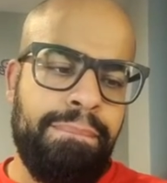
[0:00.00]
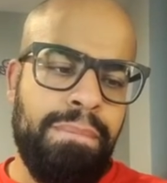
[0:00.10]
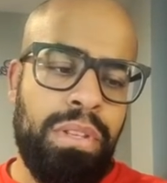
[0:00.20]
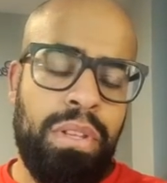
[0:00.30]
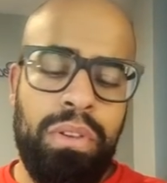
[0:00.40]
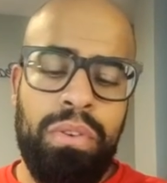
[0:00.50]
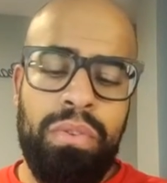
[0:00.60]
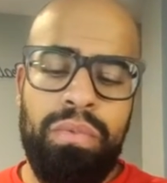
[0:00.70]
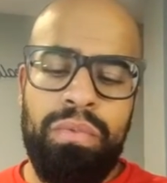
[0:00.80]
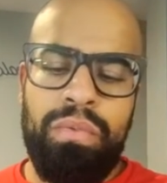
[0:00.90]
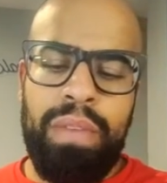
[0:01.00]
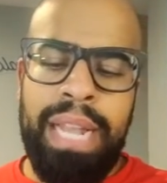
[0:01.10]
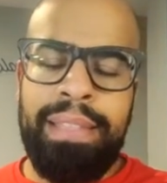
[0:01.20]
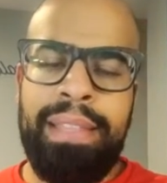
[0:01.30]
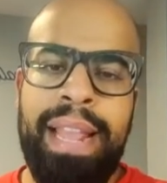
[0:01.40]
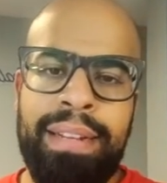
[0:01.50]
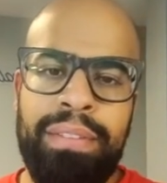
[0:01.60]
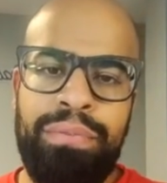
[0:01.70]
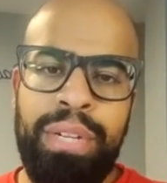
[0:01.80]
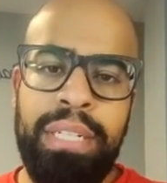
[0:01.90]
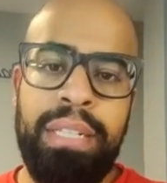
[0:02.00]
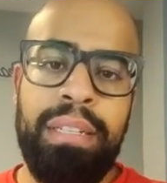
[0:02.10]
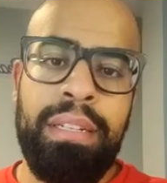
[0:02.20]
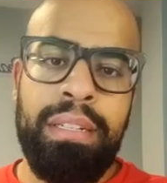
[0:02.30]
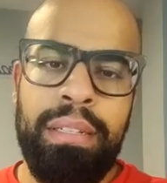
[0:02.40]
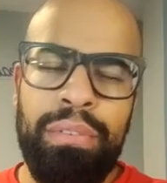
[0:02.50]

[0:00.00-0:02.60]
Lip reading: So I actually recently did a